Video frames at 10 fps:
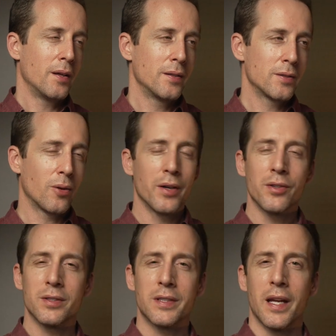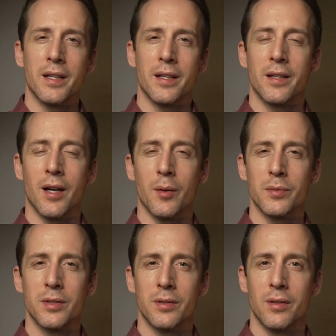So understanding
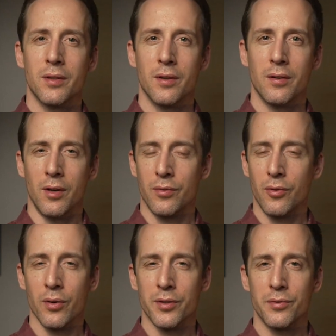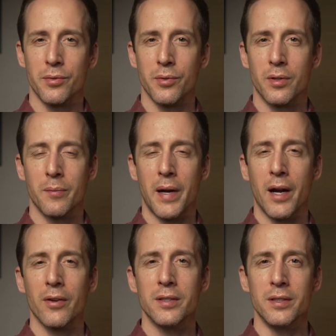comes, of course, through
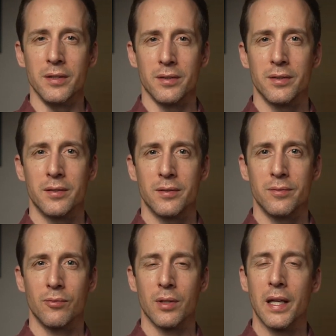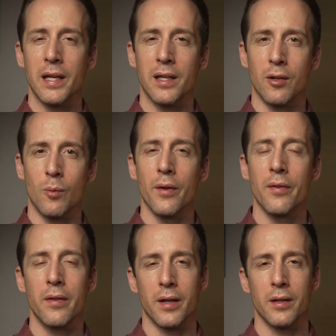comparisons, relating one
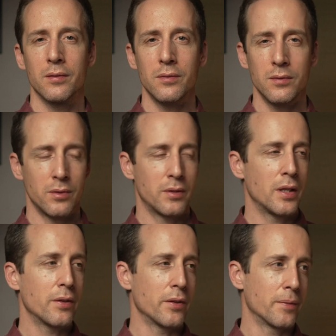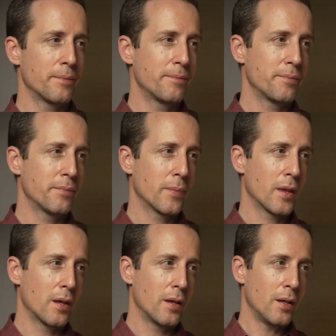thing to the other.
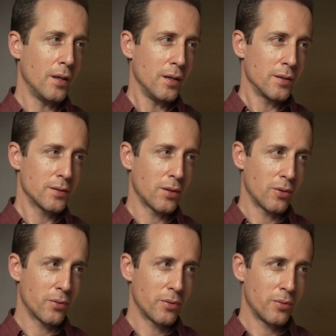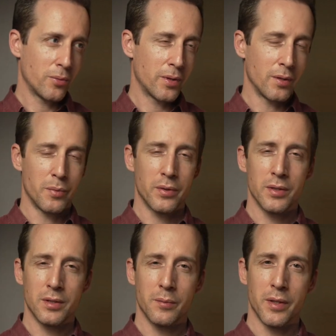So within
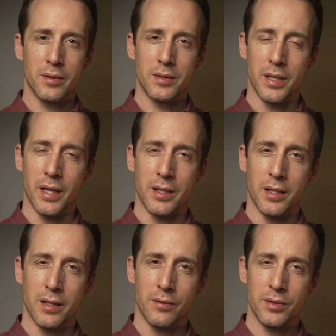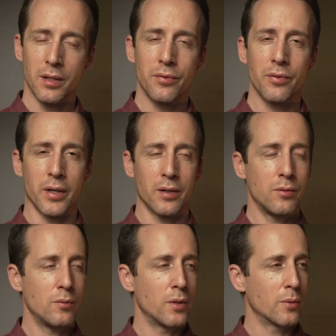Buddhism, there's the idea of suffering
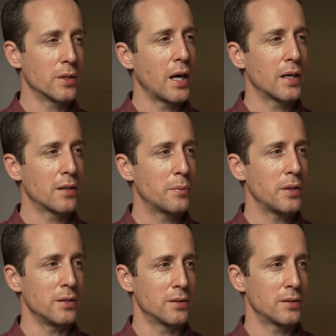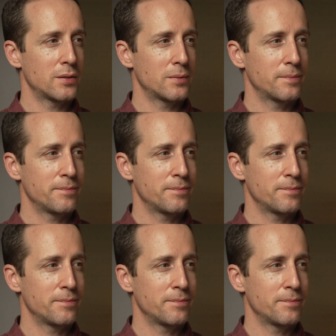when we're not at peace.